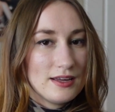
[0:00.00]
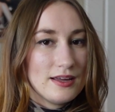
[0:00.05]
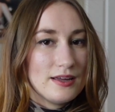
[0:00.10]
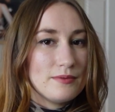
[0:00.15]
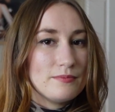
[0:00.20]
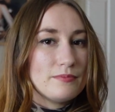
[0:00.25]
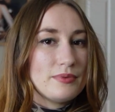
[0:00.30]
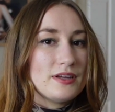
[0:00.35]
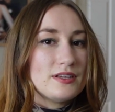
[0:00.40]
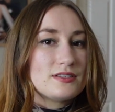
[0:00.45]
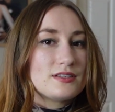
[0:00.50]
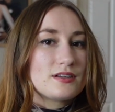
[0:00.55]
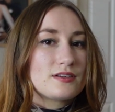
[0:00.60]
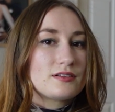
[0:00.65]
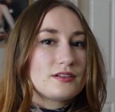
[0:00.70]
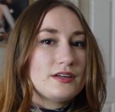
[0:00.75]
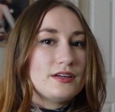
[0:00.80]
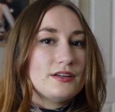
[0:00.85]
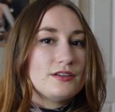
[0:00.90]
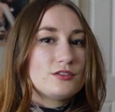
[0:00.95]
and
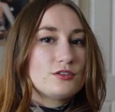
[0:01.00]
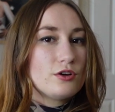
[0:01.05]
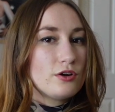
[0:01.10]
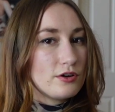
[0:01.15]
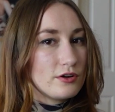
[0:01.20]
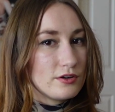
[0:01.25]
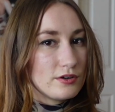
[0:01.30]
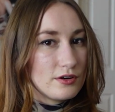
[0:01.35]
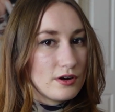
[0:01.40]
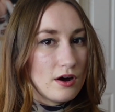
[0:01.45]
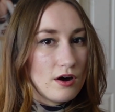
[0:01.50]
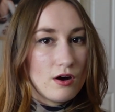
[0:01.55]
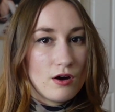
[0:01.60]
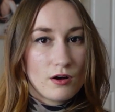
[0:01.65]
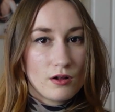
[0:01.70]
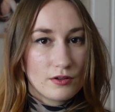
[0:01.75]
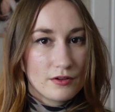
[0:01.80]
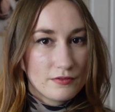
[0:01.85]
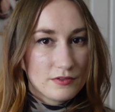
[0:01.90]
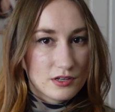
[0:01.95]
basically turn
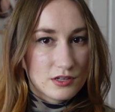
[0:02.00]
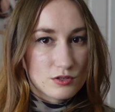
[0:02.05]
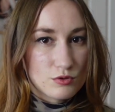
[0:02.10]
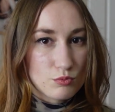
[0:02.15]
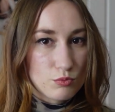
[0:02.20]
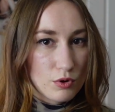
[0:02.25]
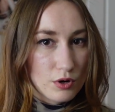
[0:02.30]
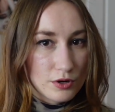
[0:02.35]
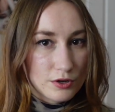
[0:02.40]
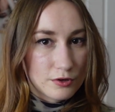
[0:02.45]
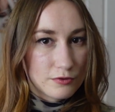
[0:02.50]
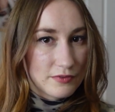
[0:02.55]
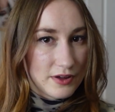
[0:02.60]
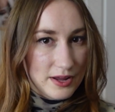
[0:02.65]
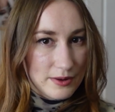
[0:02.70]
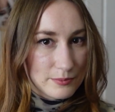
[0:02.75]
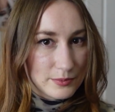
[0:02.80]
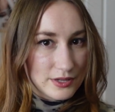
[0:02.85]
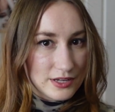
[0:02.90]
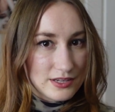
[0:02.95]
all of these royal
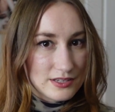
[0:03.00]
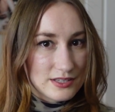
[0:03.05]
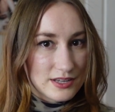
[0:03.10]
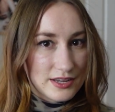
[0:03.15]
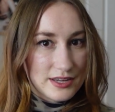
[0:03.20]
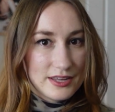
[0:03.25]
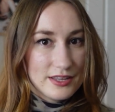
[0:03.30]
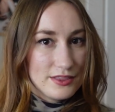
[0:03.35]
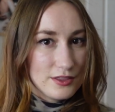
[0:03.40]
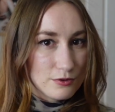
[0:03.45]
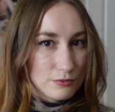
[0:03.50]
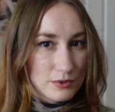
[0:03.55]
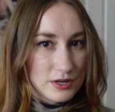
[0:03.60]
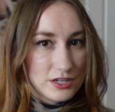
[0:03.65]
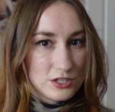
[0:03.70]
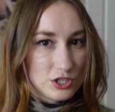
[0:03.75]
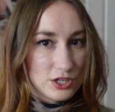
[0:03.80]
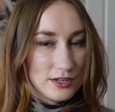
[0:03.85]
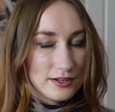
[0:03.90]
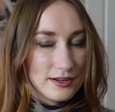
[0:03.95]
families in the
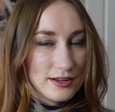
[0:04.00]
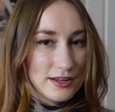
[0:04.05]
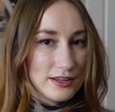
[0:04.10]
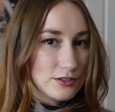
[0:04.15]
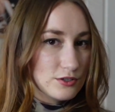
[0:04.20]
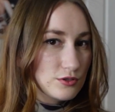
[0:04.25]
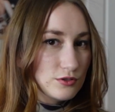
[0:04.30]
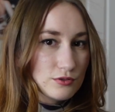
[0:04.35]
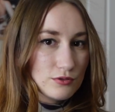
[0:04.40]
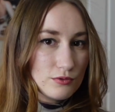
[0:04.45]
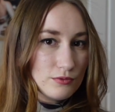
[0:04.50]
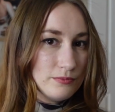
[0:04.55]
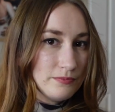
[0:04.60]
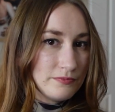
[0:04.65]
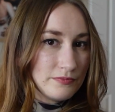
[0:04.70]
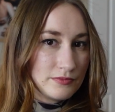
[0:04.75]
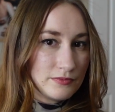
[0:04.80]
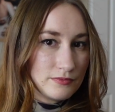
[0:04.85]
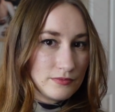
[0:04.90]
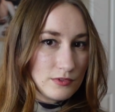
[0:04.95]
region into
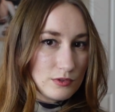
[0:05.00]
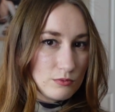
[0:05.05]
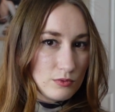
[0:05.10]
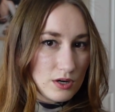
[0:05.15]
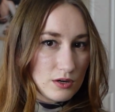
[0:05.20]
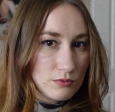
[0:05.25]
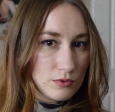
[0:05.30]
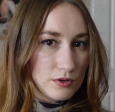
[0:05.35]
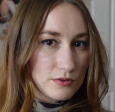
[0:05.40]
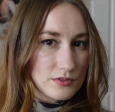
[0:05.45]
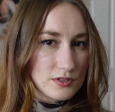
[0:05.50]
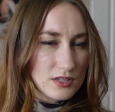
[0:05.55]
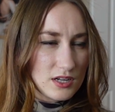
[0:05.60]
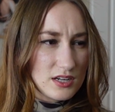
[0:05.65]
werewolves.